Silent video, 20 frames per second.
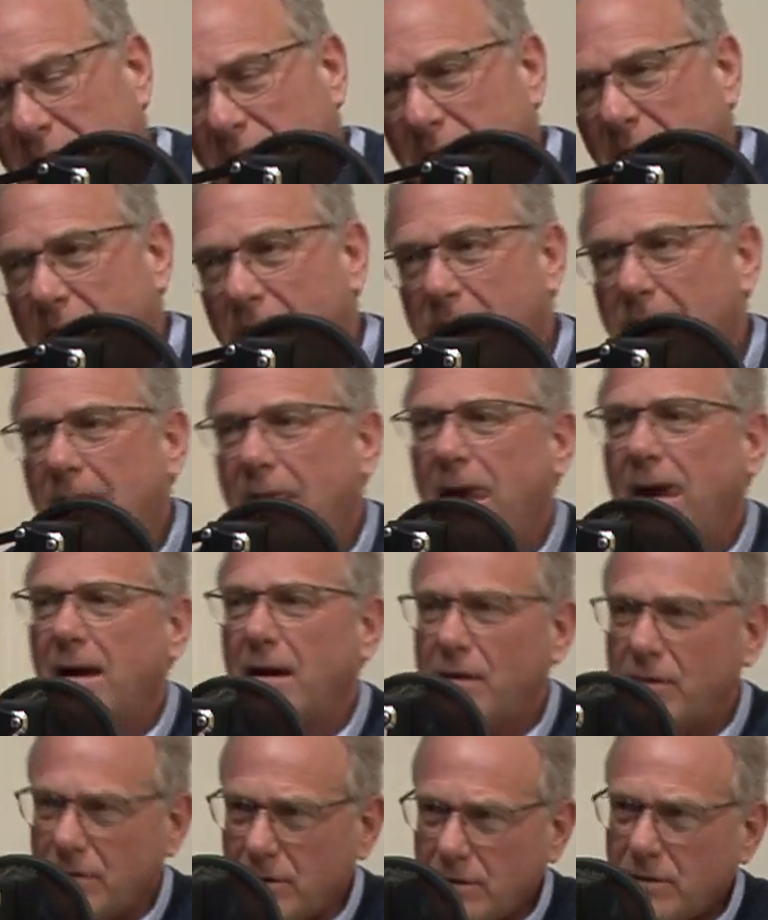Which is why we have
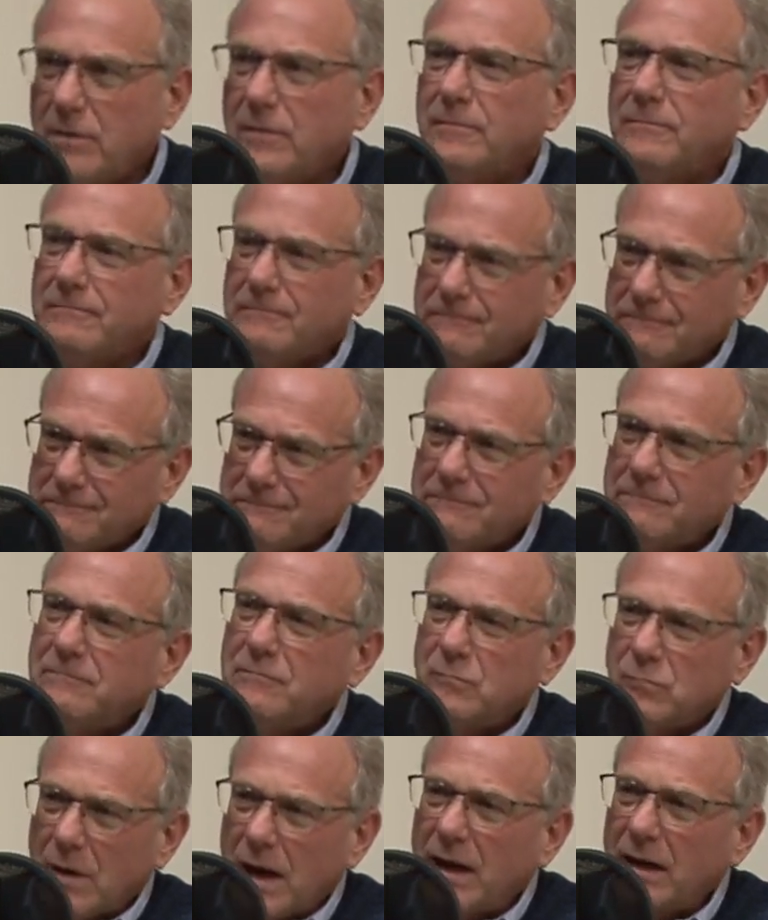that conversation at the
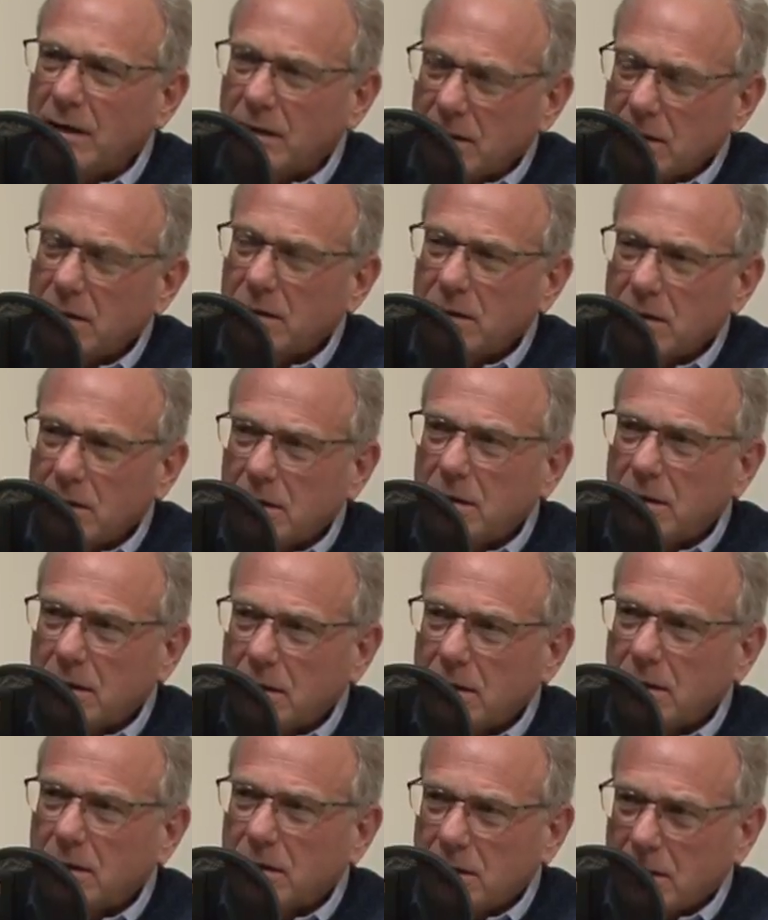beginning, so that people kind of
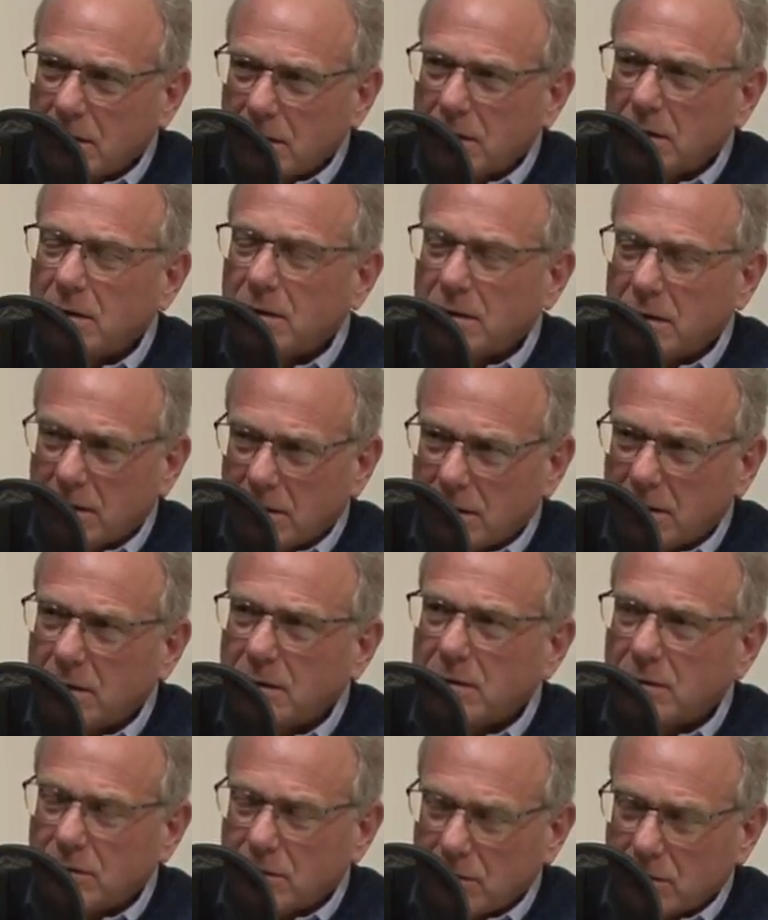understand the
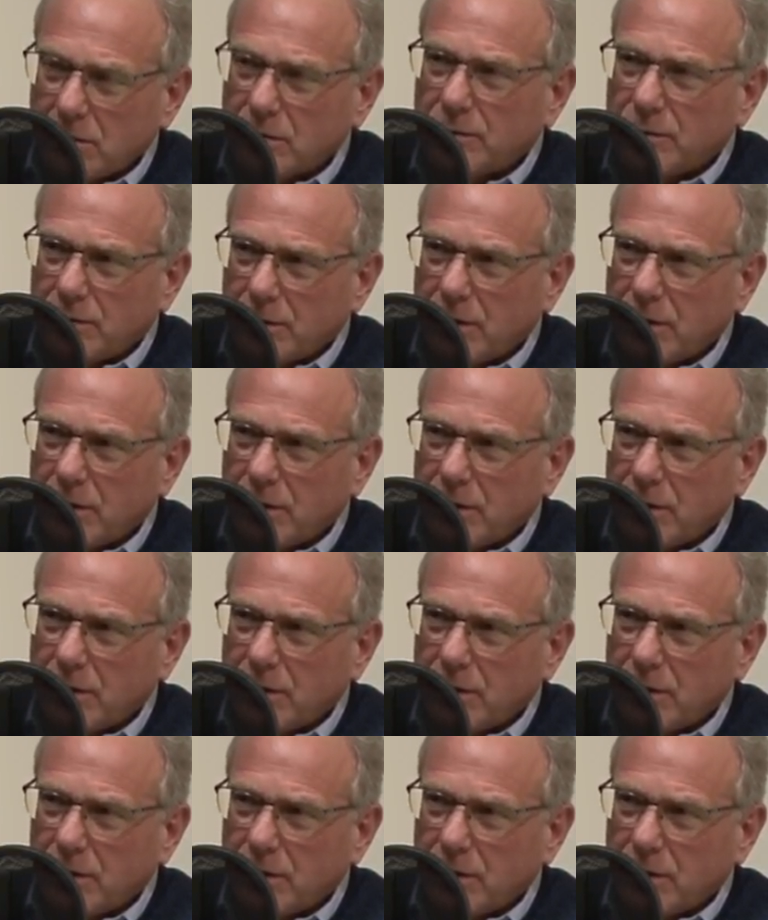difference there.